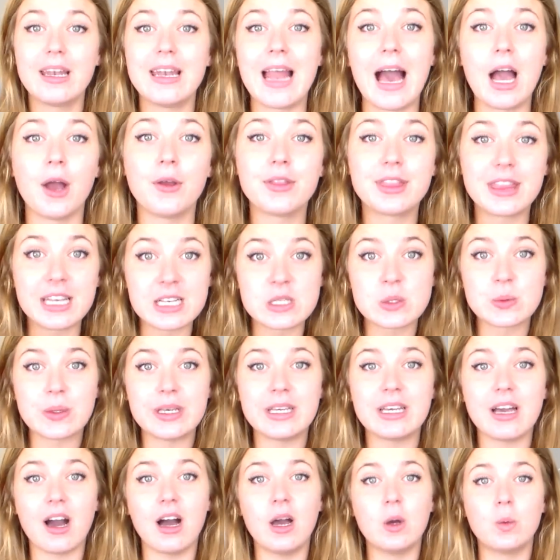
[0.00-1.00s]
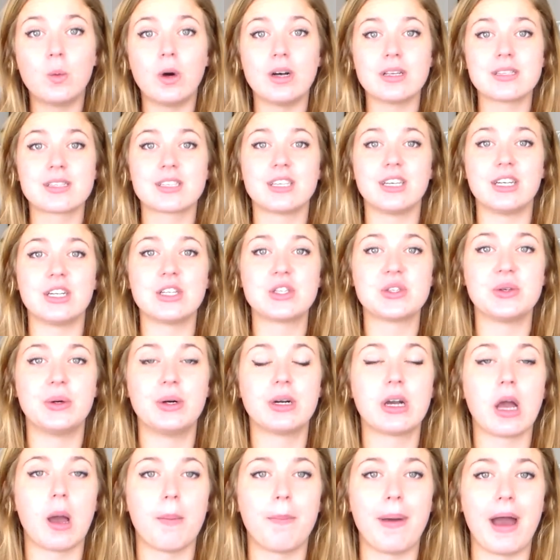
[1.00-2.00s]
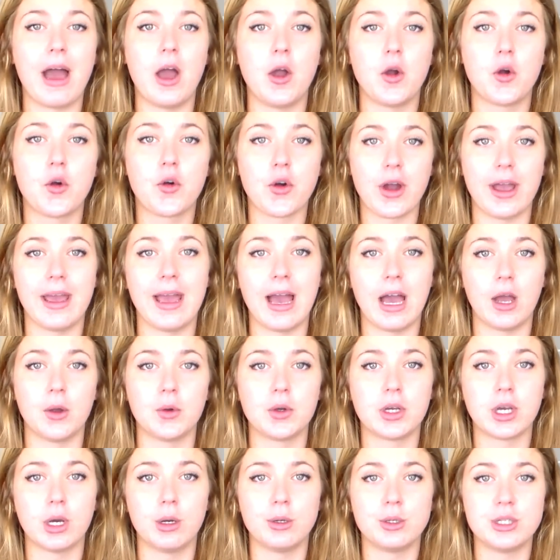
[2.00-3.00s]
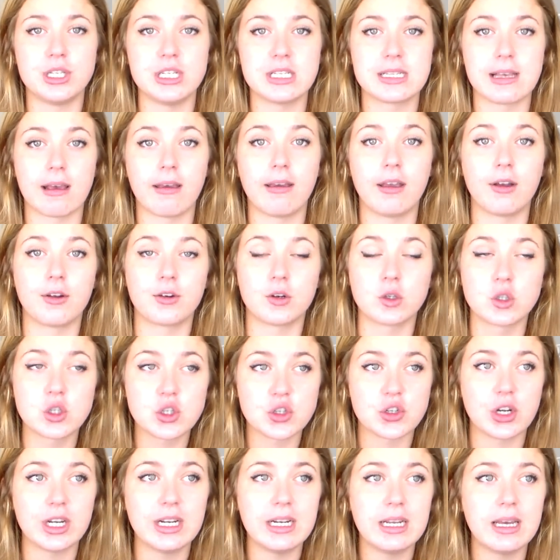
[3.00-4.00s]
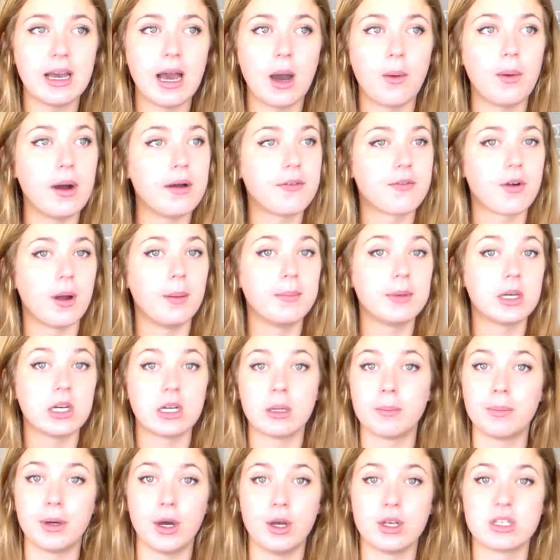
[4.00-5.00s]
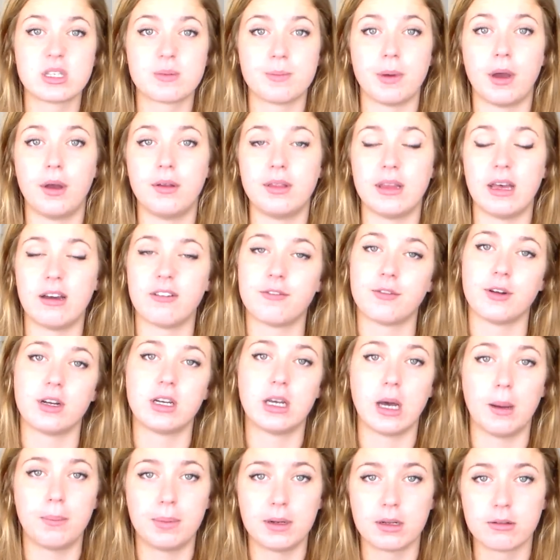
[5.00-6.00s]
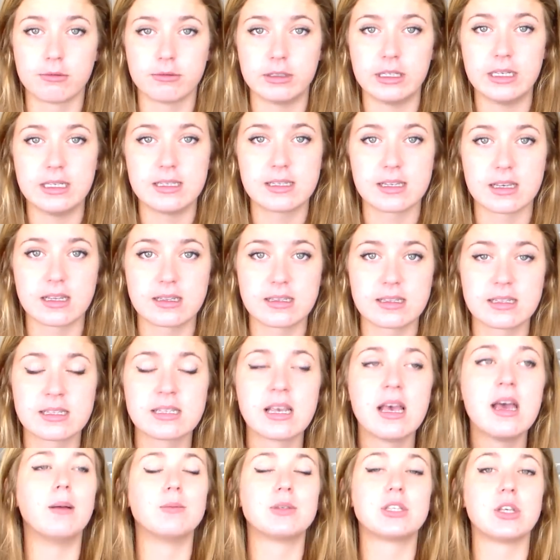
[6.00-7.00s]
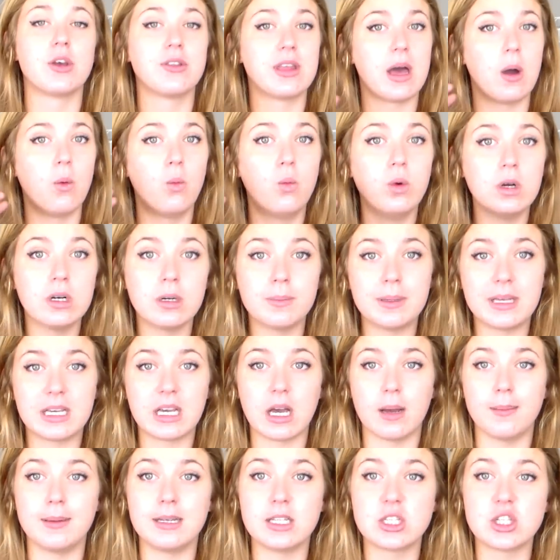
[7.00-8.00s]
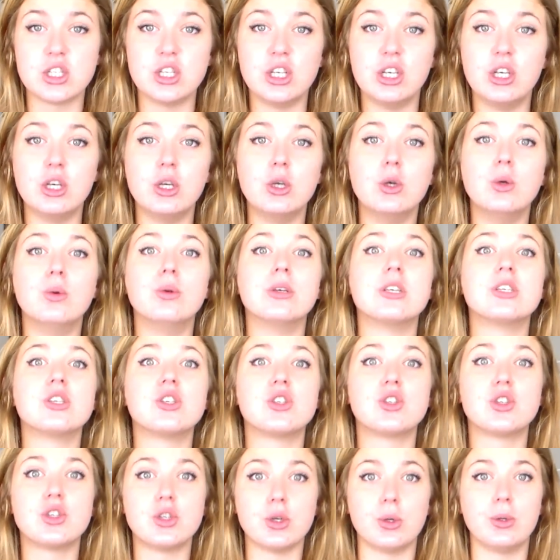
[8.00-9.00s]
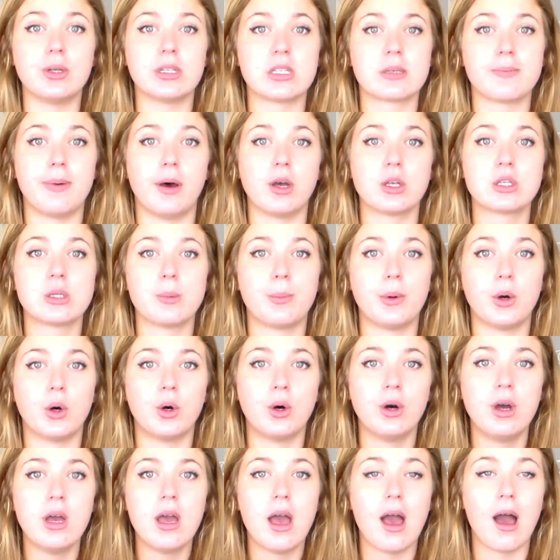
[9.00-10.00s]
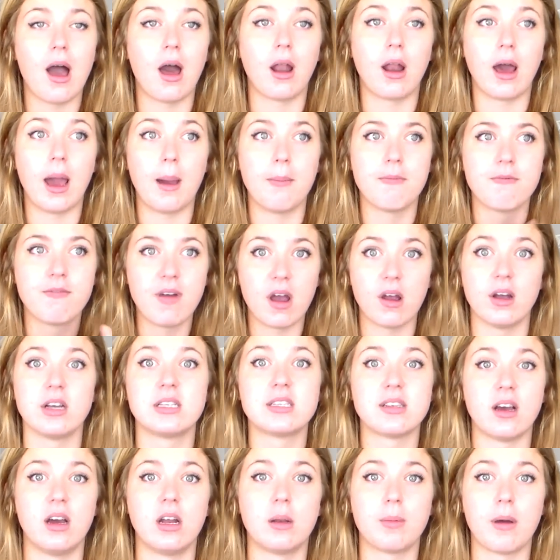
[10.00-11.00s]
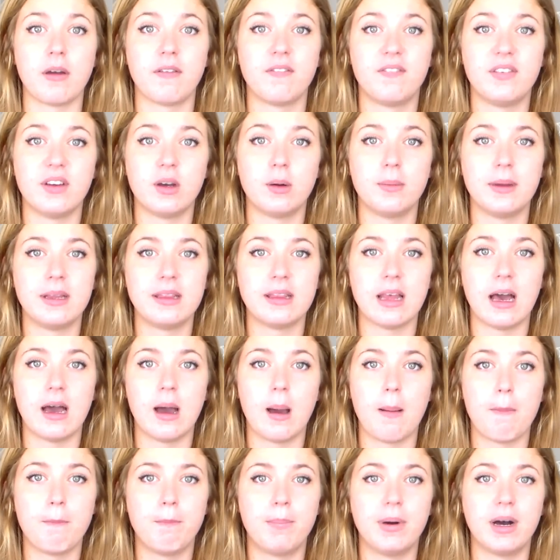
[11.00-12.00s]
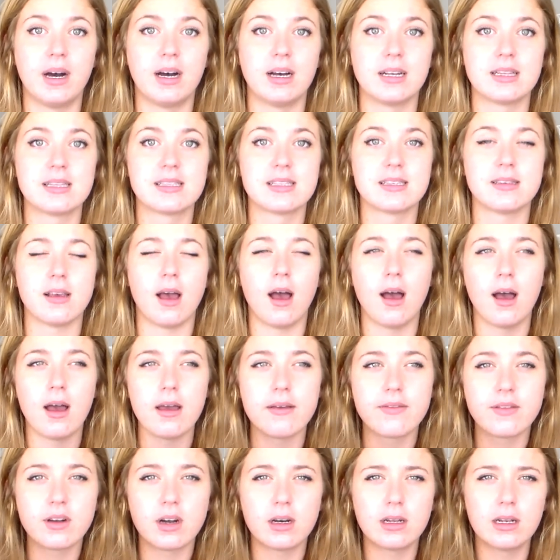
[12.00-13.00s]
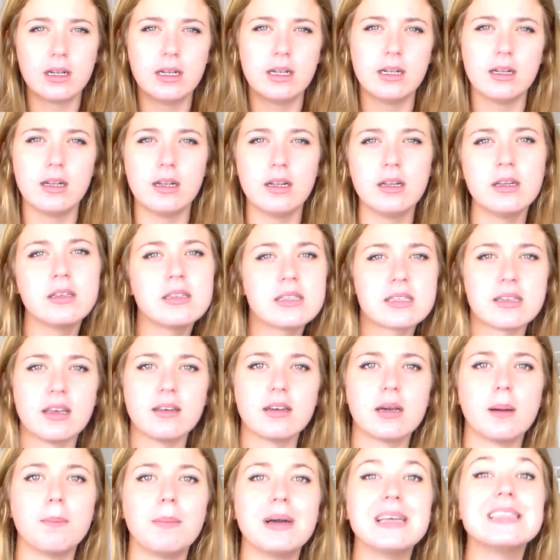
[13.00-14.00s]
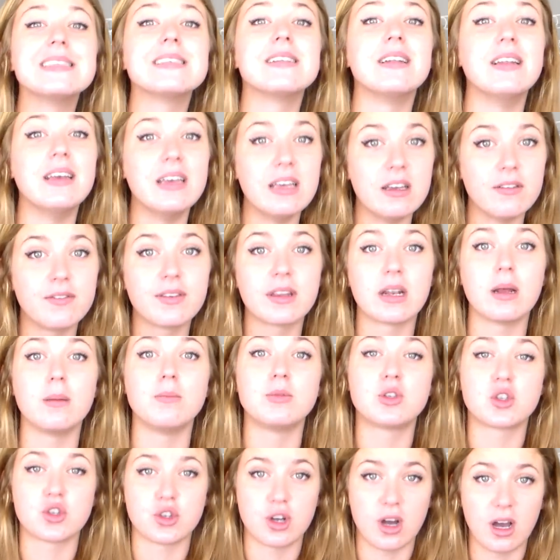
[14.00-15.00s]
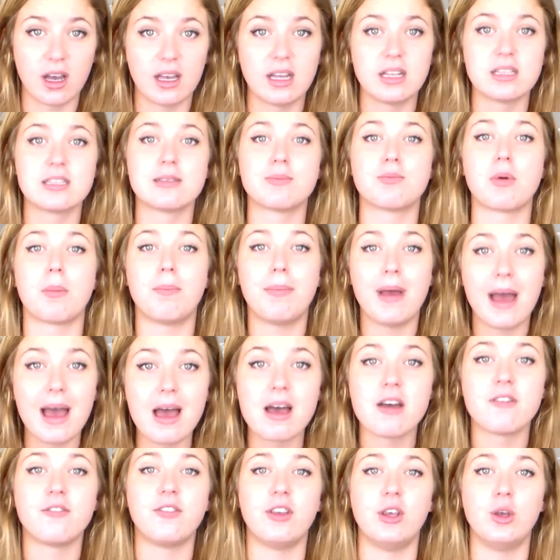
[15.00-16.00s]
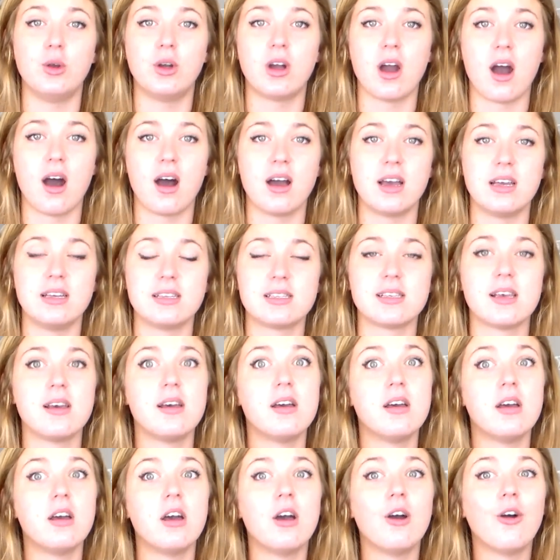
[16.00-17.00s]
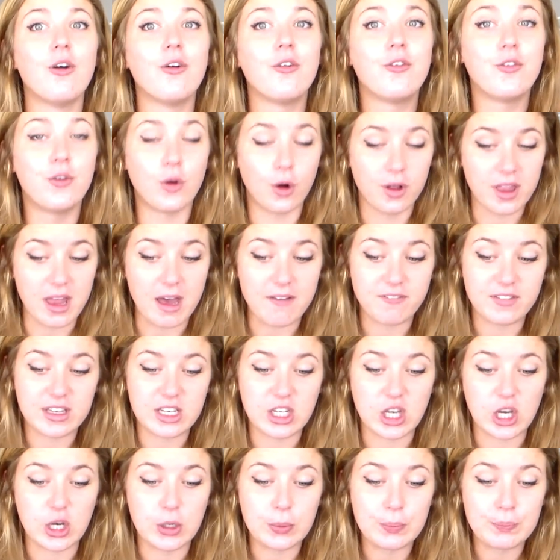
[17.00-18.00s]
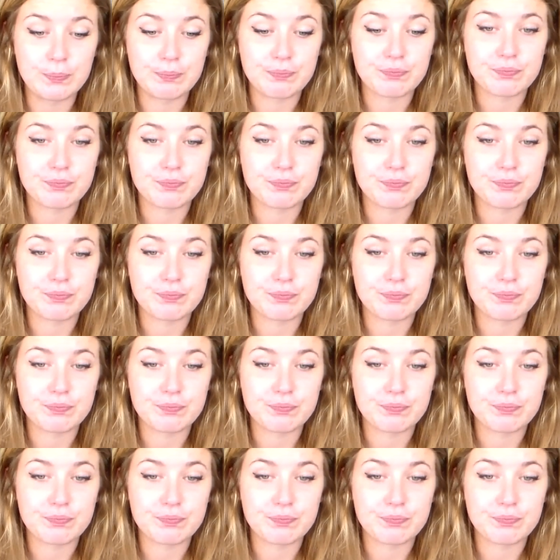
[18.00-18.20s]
Now, this week I was going to talk about greyhound coaches out here in Australia. However, I'm going to postpone that for a couple of reasons. So that will be coming to you as soon as possible, and I'm very excited about filming that, but I've got a little something up my sleeve that I'm trying to prepare for you guys for that video.